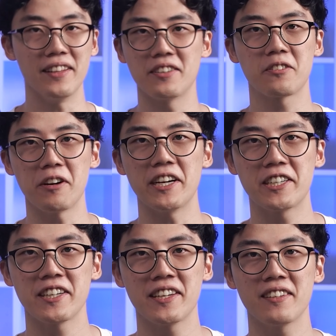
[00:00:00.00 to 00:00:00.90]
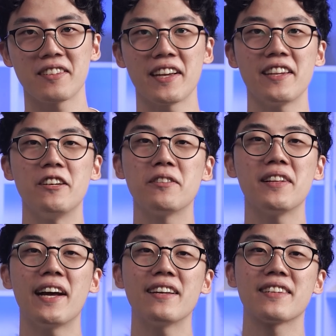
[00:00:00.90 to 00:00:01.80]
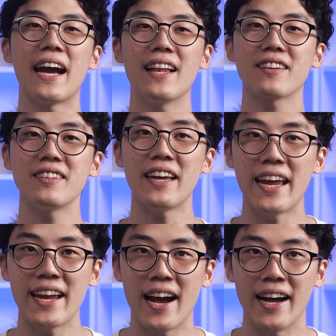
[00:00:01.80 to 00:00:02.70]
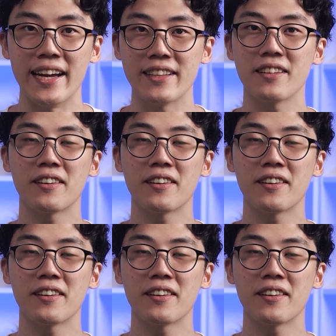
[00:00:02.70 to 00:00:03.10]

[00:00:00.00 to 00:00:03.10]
illustrations can utilize Galaxy A I to